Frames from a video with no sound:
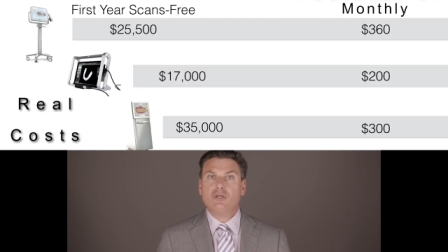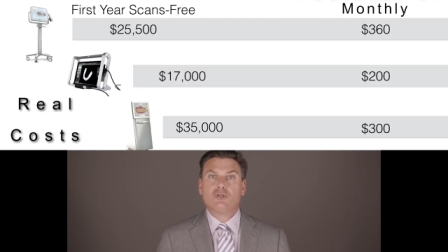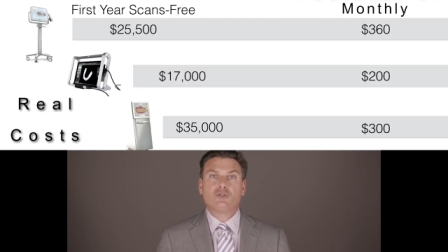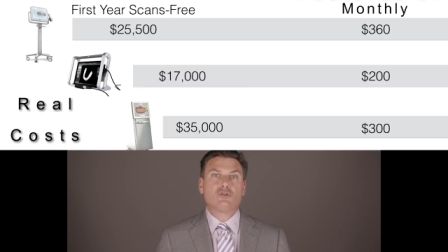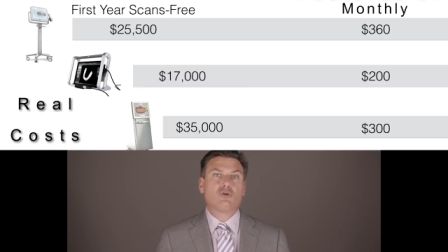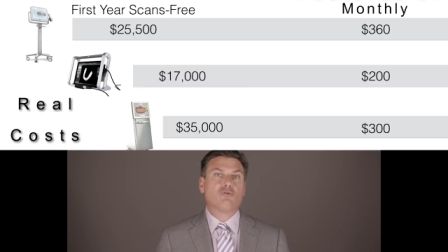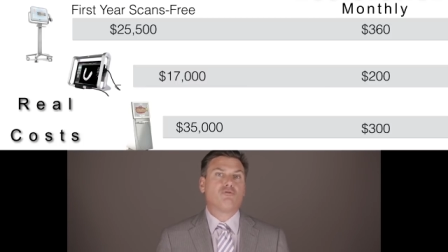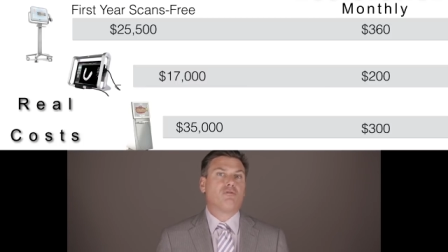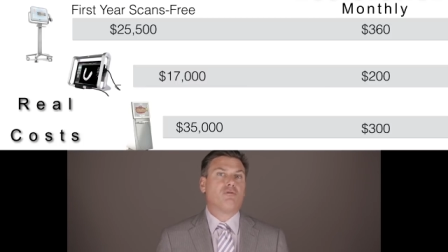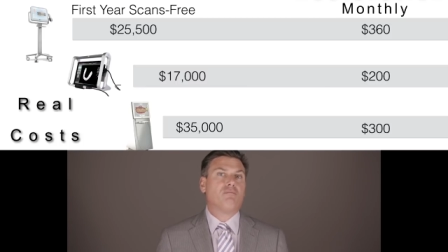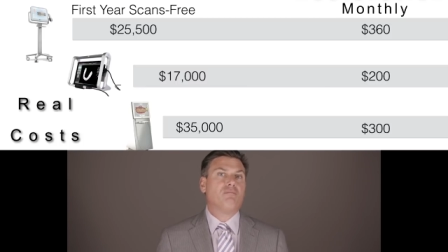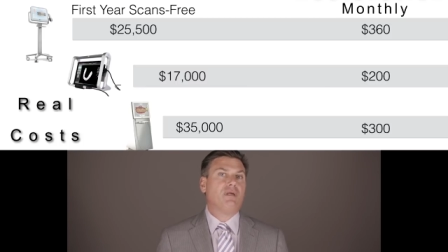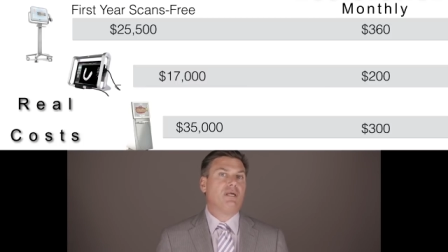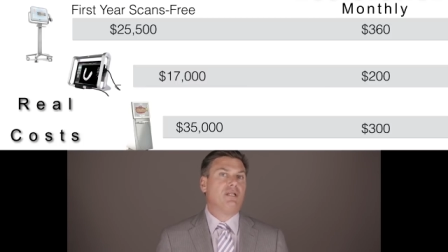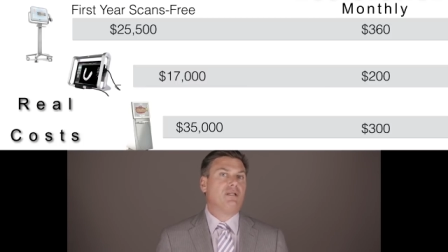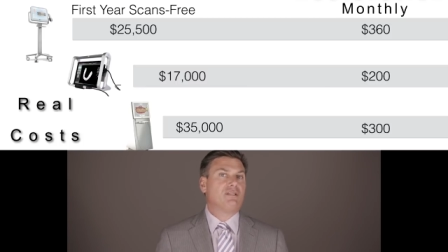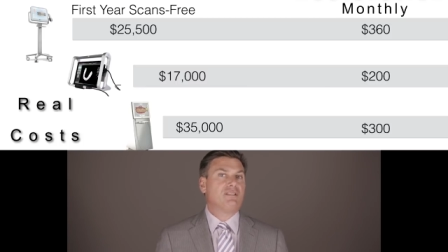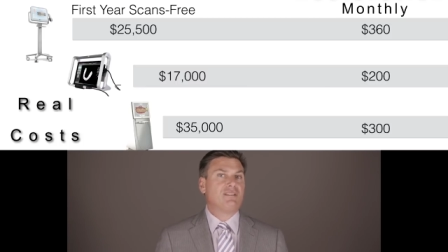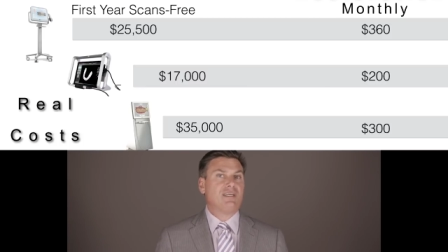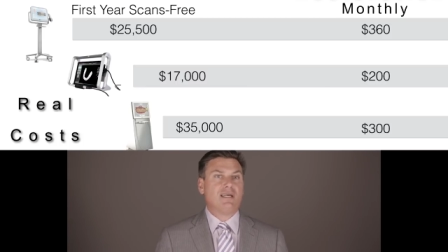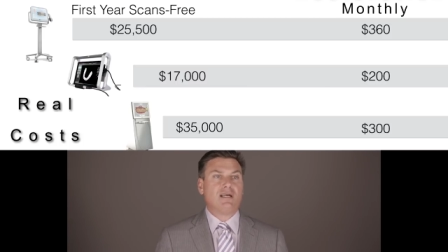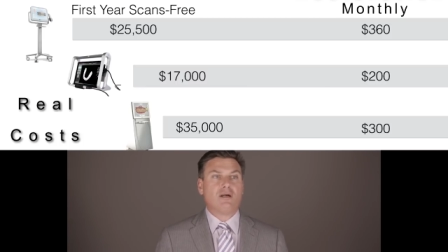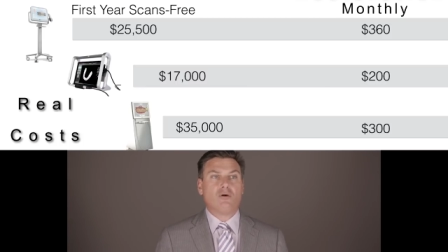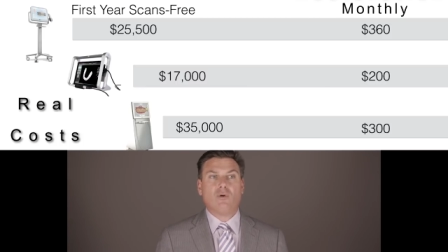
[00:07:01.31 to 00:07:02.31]
So for me to
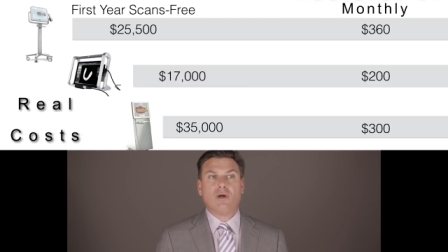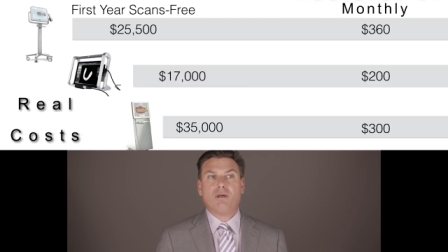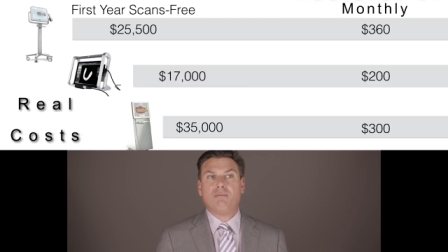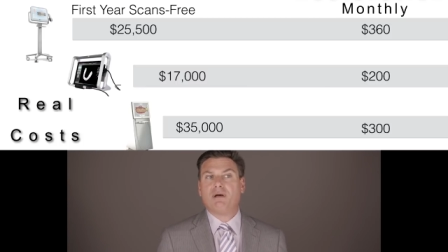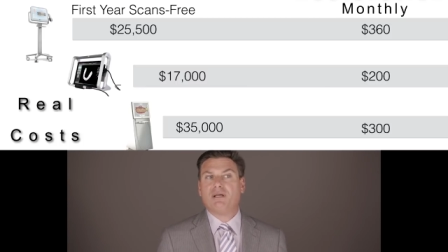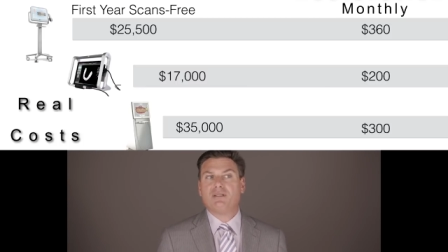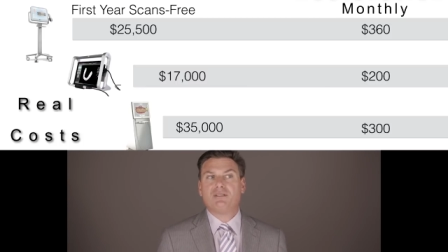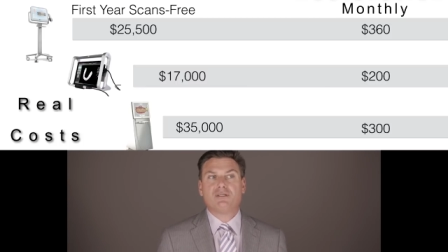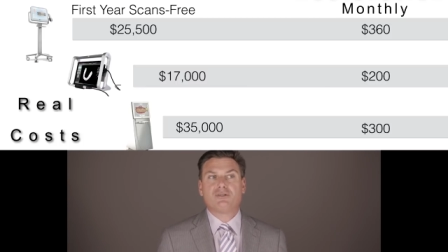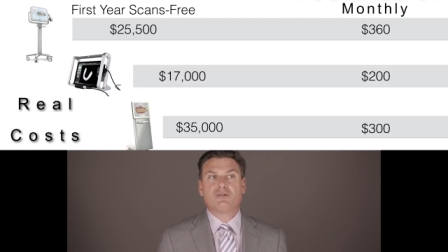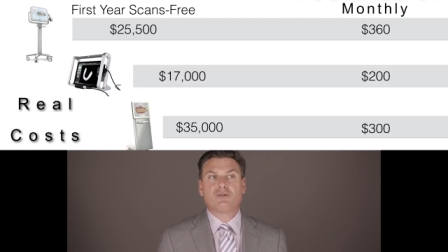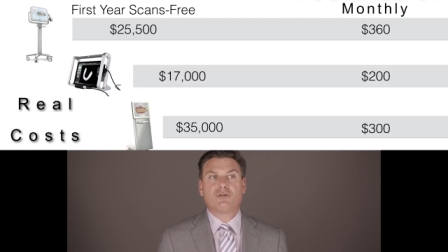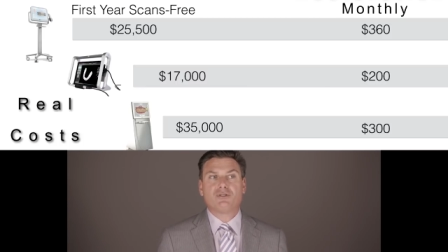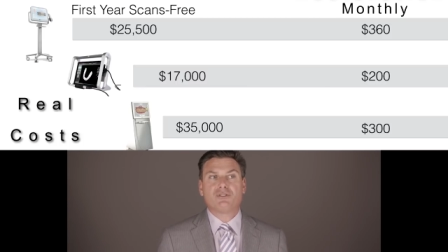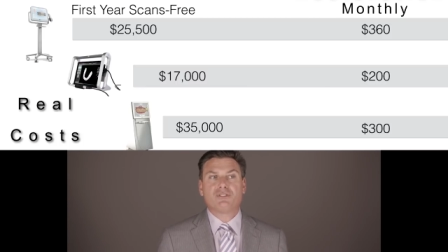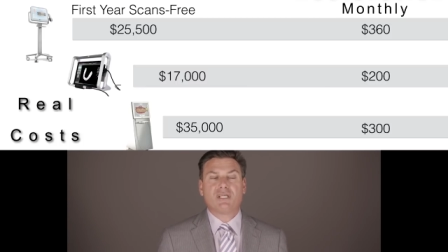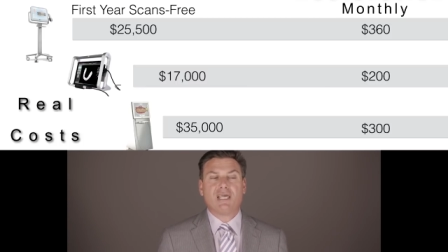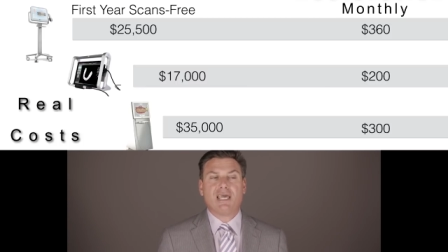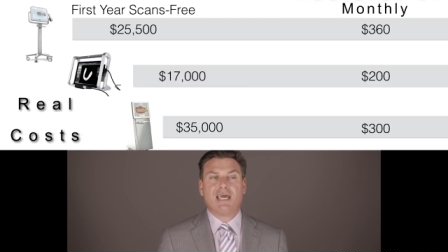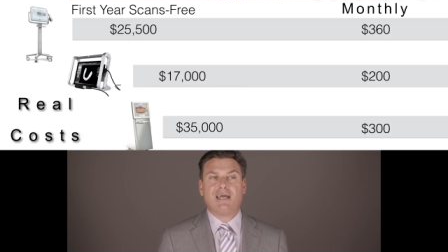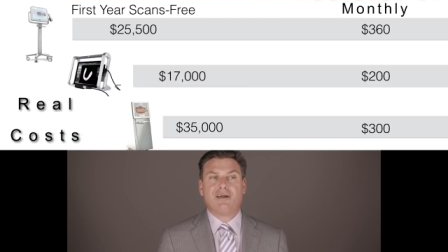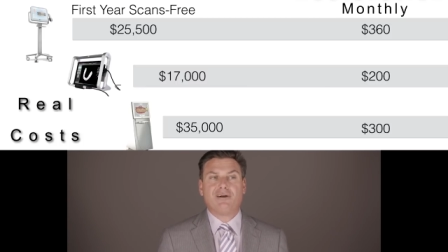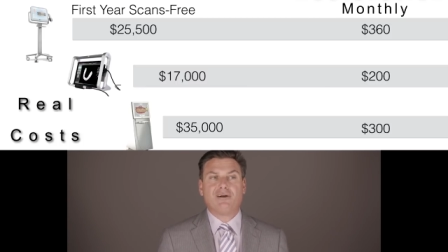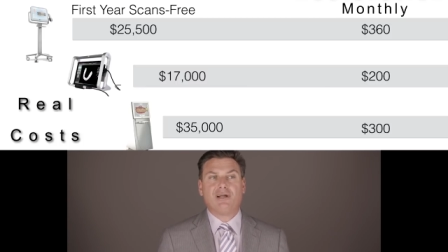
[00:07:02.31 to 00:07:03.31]
take away my digital
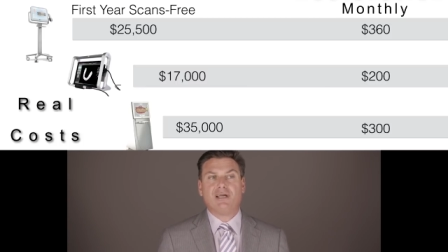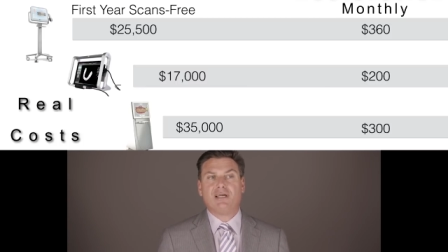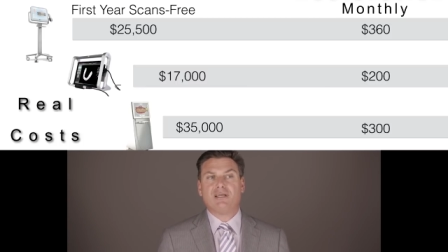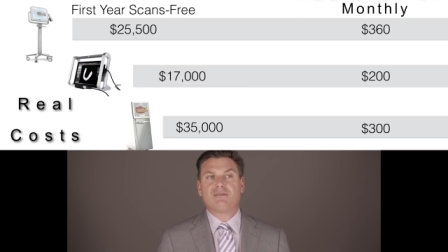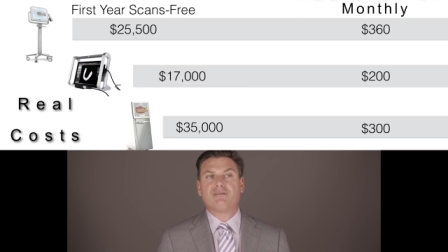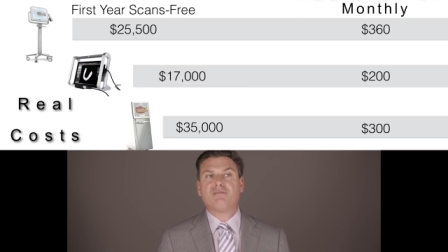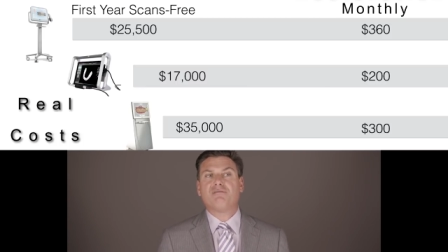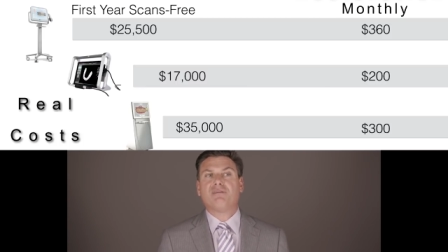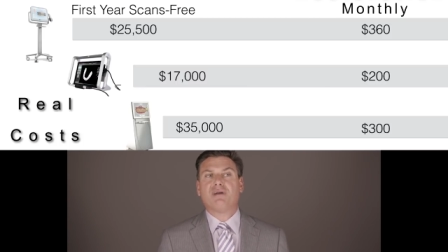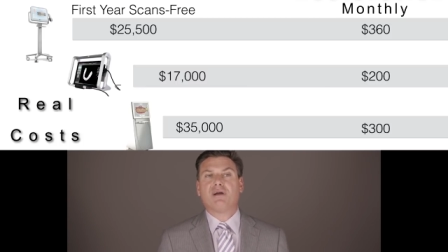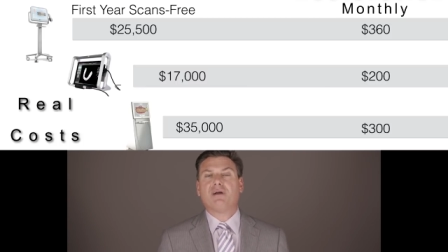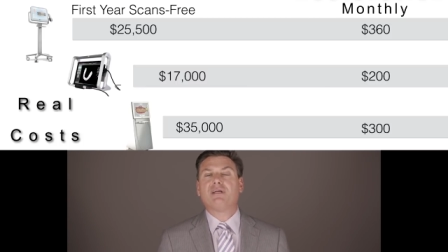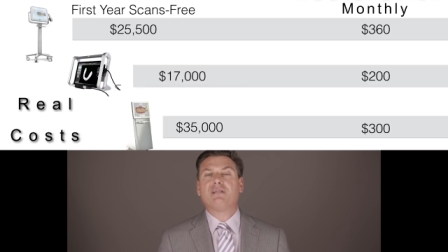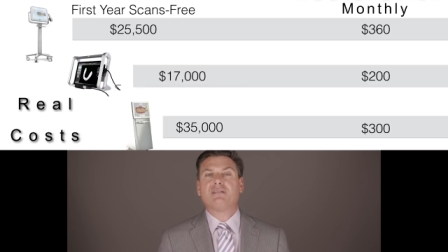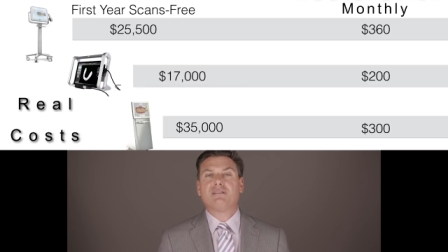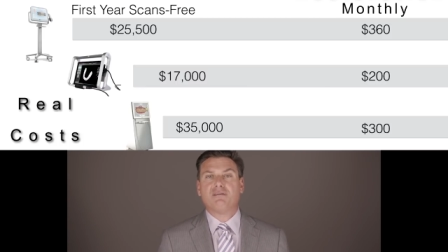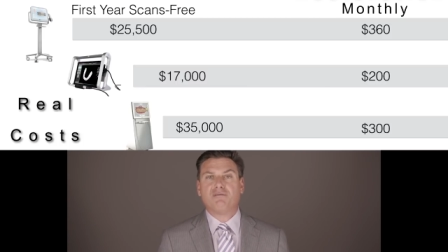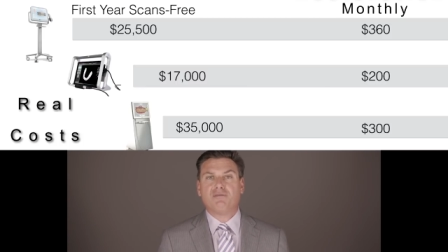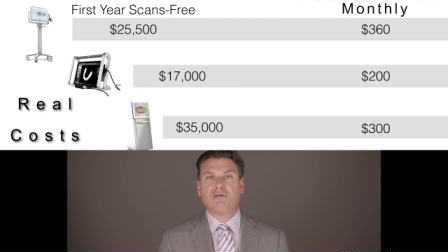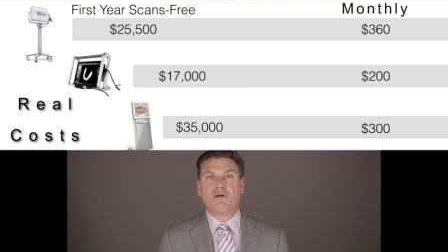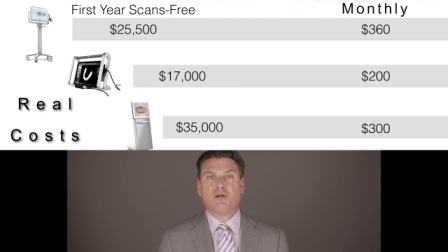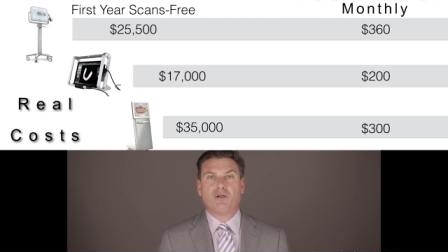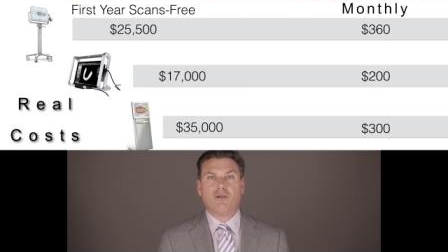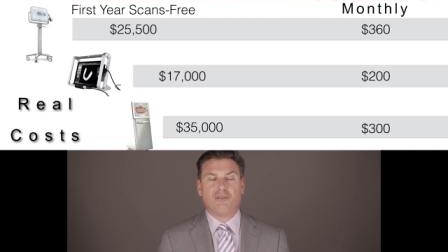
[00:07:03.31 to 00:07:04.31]
scanner is a very
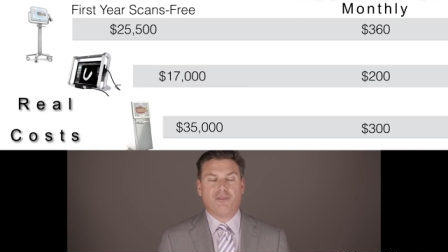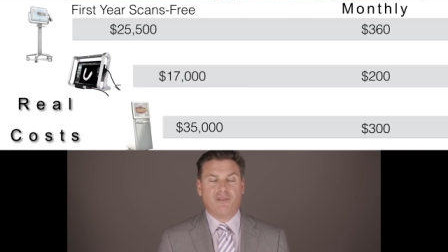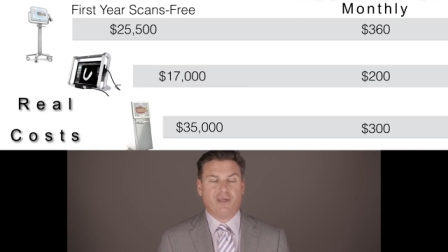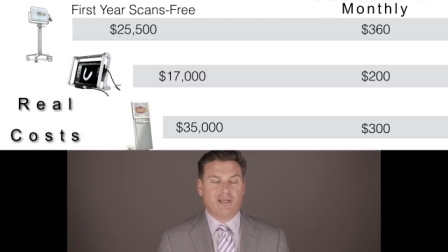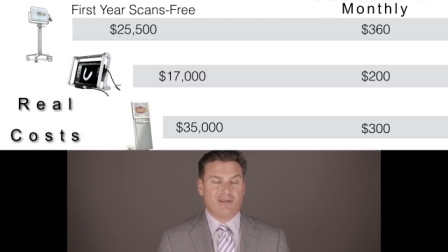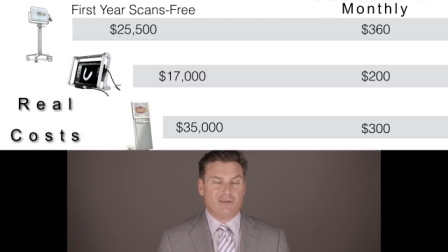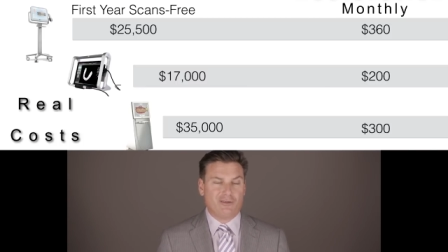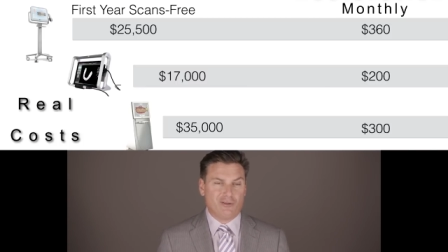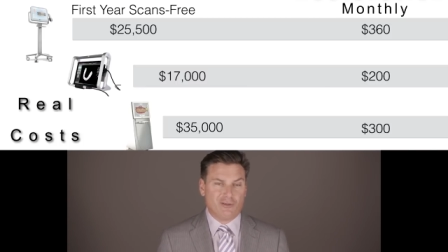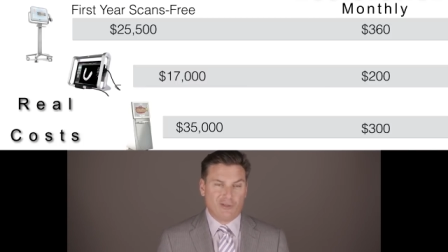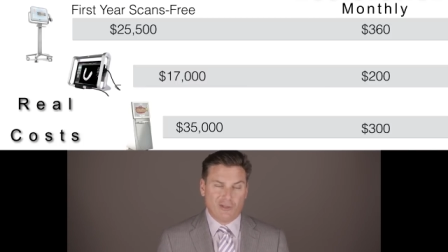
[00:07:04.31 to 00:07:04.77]
difficult thing to